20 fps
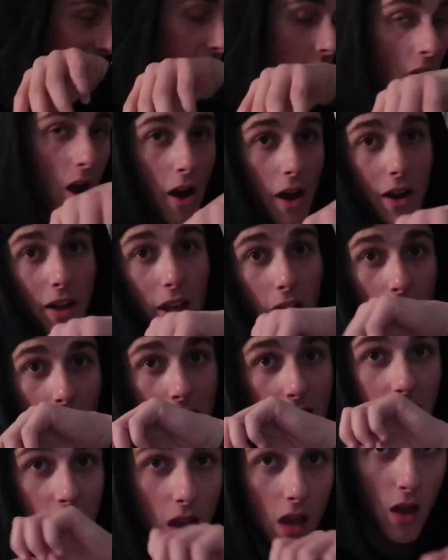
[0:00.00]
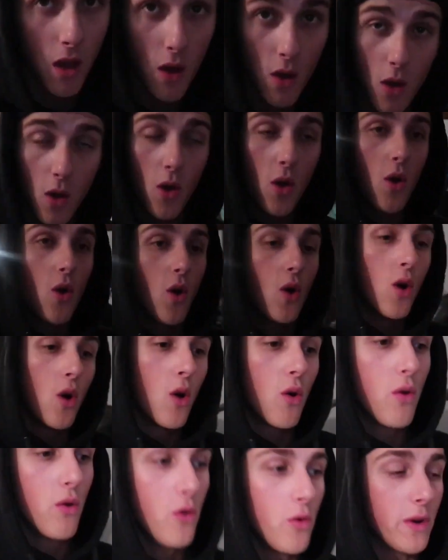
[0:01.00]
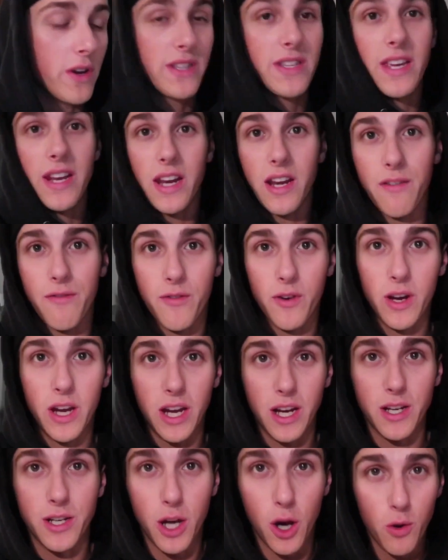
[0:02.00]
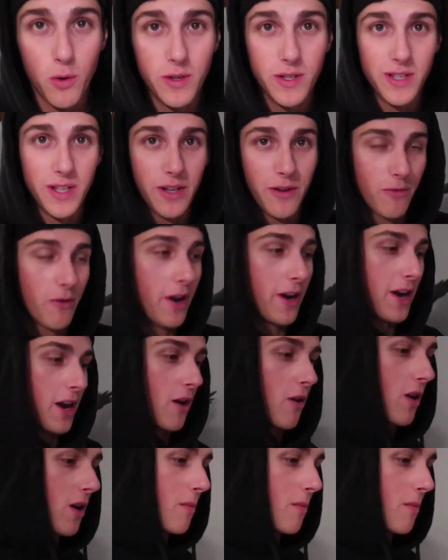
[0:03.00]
All right, guys. Whew, it's getting freaking toasty right now.